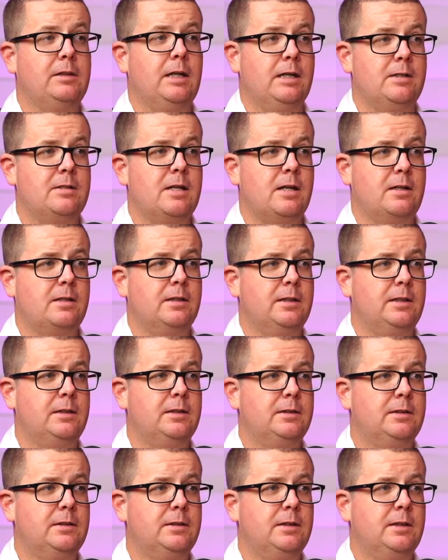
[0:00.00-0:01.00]
my
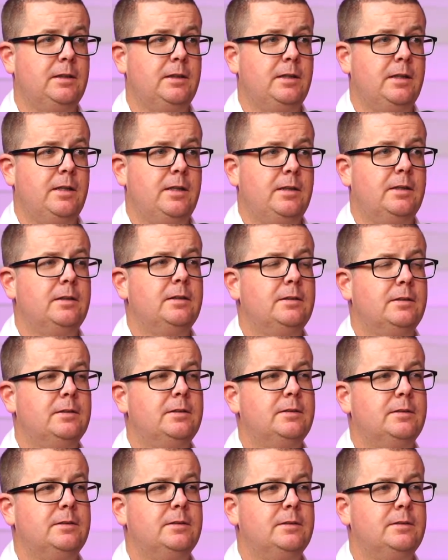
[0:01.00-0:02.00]
opinion.
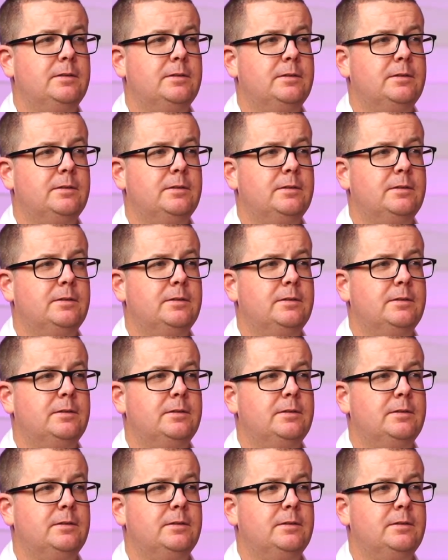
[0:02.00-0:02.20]
Do you